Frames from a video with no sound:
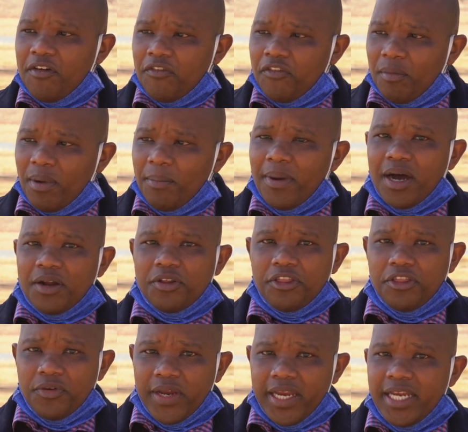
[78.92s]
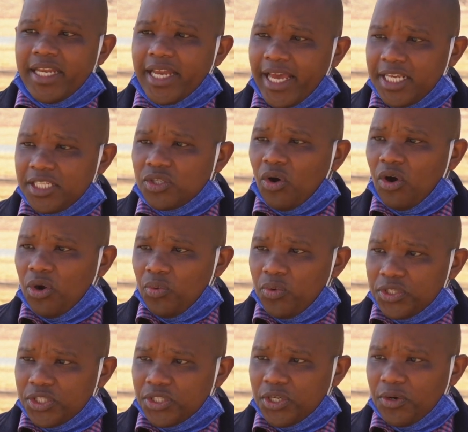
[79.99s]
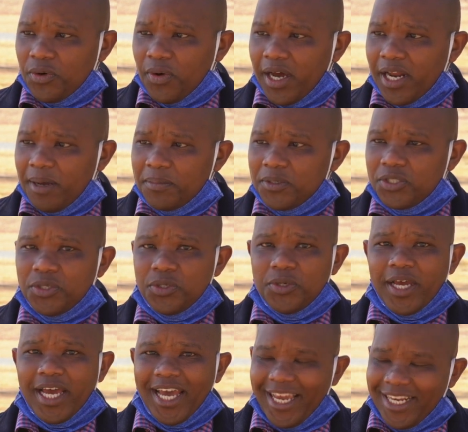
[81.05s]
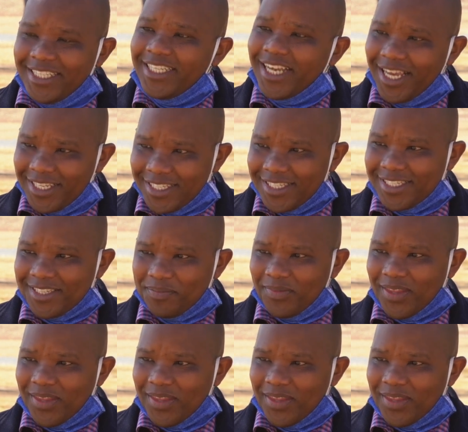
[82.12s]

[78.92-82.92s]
from about 3 days onwards, right up to 8 days.